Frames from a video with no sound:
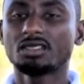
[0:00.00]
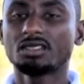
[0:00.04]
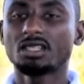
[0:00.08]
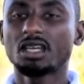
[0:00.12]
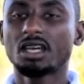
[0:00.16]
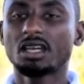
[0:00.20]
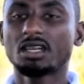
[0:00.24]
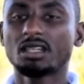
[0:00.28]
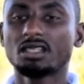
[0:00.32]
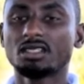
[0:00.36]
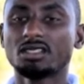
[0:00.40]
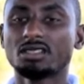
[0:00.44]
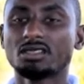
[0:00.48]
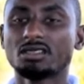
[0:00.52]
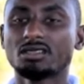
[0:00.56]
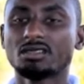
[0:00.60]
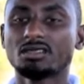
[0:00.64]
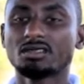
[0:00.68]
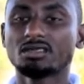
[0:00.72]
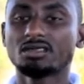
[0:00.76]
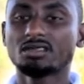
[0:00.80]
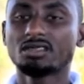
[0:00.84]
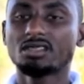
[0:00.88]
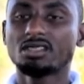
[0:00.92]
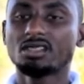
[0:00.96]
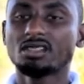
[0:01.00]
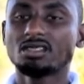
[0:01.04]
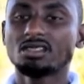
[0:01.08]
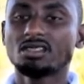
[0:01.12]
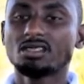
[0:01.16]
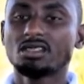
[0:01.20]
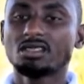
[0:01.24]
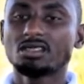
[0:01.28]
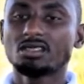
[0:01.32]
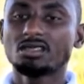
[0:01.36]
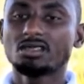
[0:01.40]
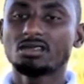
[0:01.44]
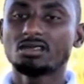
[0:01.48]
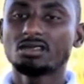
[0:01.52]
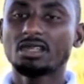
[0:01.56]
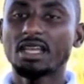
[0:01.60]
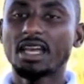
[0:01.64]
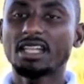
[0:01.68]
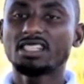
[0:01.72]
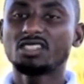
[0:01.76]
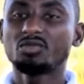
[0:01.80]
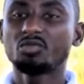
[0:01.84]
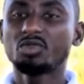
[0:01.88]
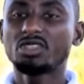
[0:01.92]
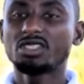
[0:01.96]
Exactly. So
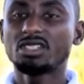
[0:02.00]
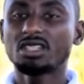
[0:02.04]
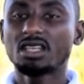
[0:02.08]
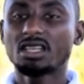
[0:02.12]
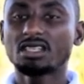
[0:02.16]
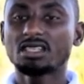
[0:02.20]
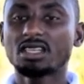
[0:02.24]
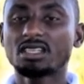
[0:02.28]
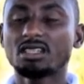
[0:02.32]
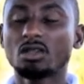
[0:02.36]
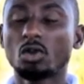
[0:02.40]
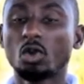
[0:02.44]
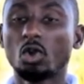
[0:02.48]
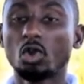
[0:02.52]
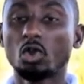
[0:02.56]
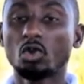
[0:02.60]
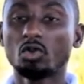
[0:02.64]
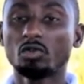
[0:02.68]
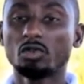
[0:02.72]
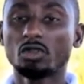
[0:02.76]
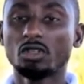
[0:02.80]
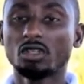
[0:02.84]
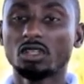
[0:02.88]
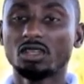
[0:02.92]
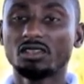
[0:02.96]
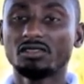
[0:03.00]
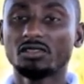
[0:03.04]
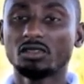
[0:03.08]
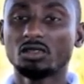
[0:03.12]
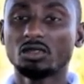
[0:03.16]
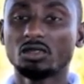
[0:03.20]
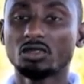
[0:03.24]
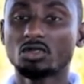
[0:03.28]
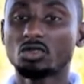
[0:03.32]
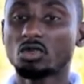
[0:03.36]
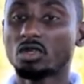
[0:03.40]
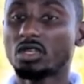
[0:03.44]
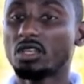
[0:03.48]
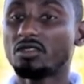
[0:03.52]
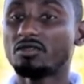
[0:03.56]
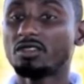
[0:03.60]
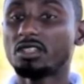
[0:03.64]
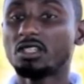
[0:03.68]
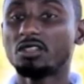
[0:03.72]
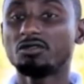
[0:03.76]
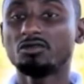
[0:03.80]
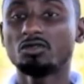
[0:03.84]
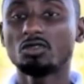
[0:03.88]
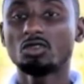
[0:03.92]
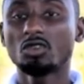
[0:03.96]
that's business at a global level. So
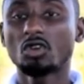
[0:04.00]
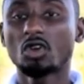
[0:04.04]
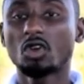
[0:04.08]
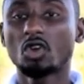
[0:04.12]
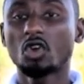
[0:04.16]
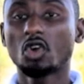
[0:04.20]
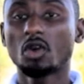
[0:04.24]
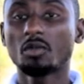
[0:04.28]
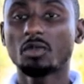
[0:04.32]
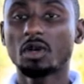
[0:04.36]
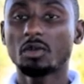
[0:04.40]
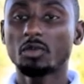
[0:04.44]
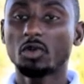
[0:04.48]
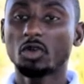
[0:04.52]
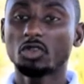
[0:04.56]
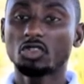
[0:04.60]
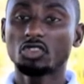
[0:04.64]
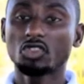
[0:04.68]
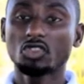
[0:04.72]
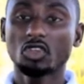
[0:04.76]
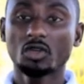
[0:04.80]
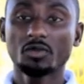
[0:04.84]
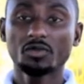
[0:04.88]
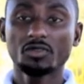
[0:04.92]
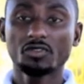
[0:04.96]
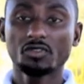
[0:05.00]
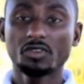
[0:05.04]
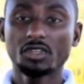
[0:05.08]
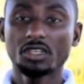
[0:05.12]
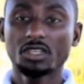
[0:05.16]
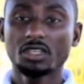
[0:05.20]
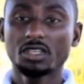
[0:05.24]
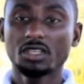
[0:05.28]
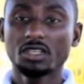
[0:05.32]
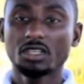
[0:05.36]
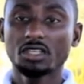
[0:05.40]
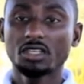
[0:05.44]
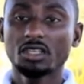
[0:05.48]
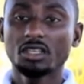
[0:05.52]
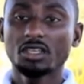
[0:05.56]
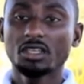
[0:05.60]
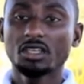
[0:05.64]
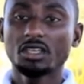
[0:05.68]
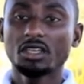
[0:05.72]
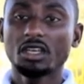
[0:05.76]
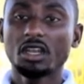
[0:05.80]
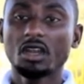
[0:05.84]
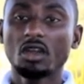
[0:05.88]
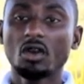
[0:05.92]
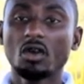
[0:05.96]
even if you don't come among the top 3,
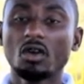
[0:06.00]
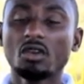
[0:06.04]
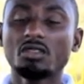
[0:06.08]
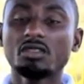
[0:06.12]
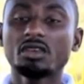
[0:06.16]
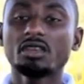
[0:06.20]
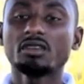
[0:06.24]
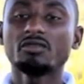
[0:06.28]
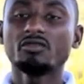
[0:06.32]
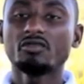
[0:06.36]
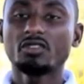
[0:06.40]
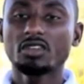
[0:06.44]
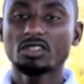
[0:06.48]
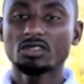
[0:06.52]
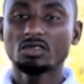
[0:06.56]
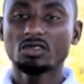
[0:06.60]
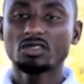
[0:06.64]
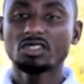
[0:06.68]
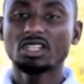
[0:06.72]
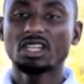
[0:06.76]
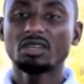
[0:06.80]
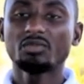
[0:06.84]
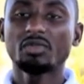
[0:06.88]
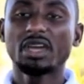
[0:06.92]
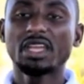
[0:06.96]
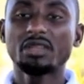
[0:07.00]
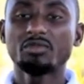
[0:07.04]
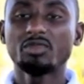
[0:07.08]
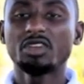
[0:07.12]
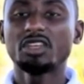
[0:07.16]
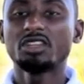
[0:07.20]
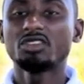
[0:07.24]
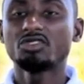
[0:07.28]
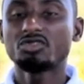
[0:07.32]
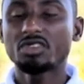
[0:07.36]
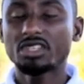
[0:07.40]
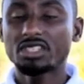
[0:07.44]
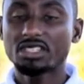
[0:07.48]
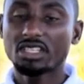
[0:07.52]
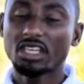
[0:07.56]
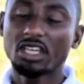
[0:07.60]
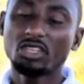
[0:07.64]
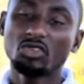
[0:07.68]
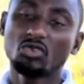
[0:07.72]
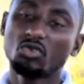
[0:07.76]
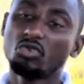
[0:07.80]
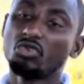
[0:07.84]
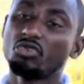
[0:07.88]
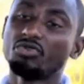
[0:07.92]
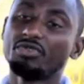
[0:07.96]
there are other investors that might be interested
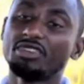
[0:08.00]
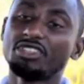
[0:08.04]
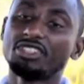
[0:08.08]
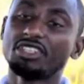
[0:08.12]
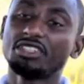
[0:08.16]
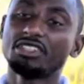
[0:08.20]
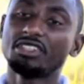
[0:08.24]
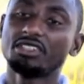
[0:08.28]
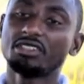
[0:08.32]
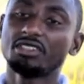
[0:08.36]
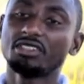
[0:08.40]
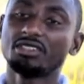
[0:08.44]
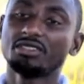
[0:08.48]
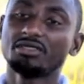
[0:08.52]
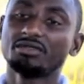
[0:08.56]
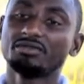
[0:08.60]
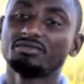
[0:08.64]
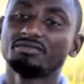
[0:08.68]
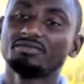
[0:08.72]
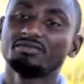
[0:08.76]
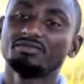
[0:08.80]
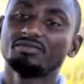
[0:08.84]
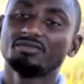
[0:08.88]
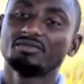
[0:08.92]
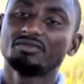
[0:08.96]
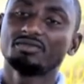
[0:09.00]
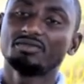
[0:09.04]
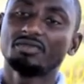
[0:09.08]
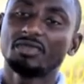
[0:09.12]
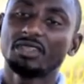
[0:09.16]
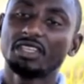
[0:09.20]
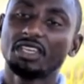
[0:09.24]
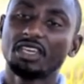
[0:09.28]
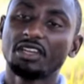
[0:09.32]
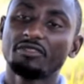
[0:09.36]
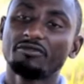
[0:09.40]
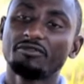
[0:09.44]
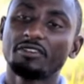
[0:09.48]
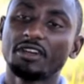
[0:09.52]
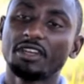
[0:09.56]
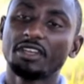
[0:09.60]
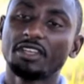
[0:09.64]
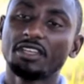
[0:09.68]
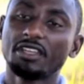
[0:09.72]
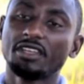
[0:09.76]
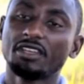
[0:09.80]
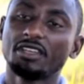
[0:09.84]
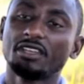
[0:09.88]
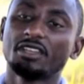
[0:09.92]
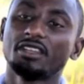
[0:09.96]
and you could reach a deal and get
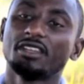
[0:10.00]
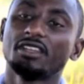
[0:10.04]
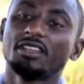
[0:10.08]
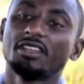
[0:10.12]
funded.